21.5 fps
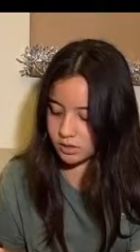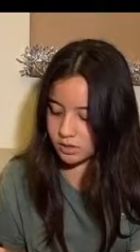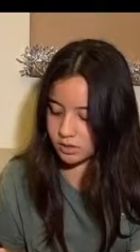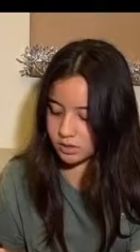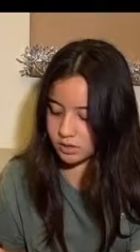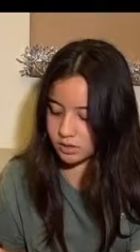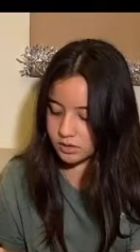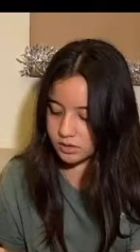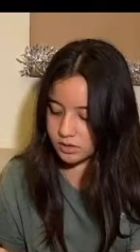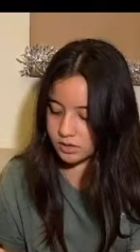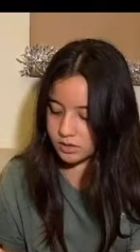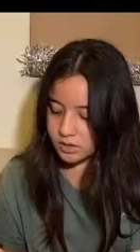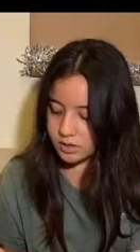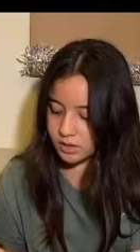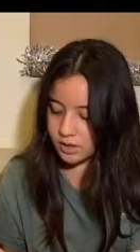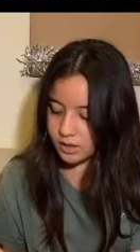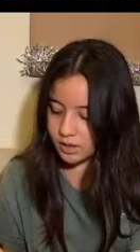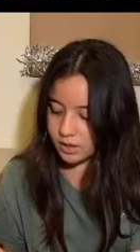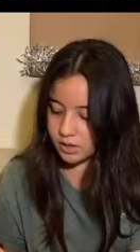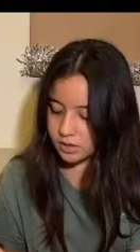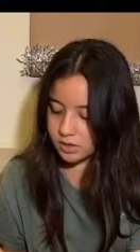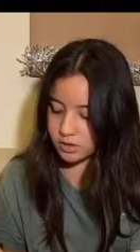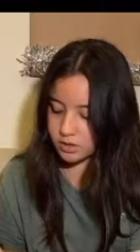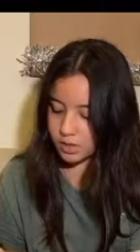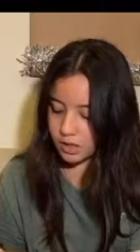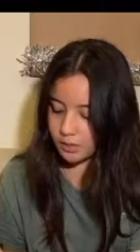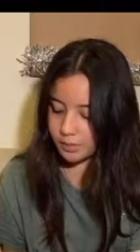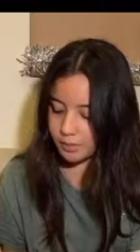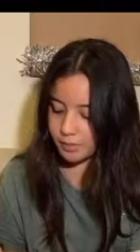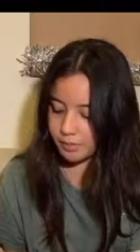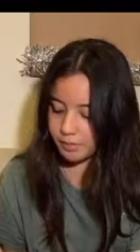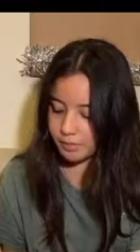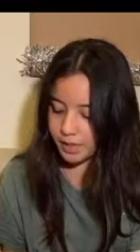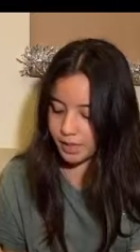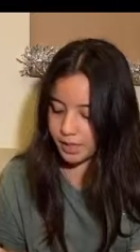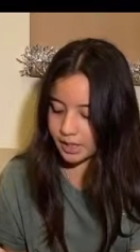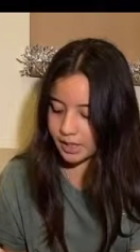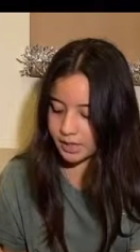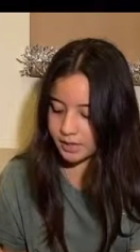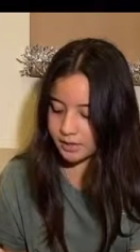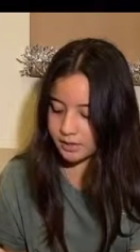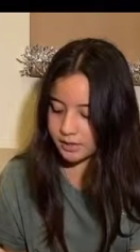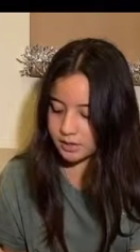Stay on top of my
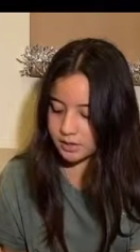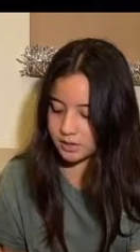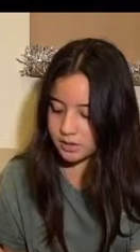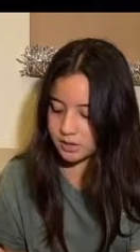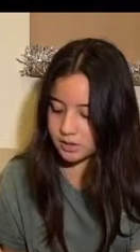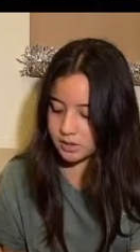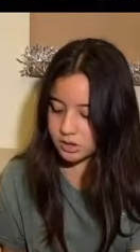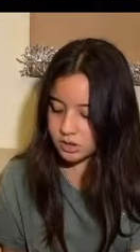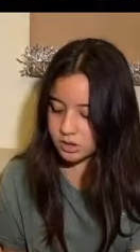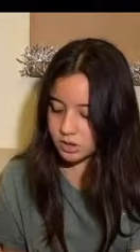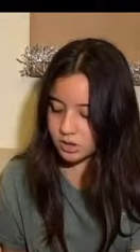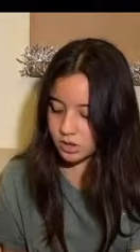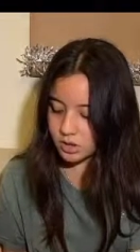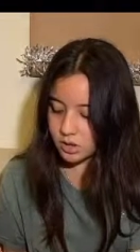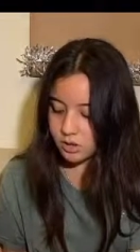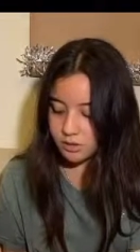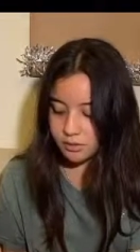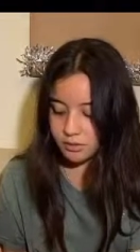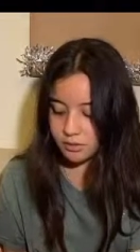stuff.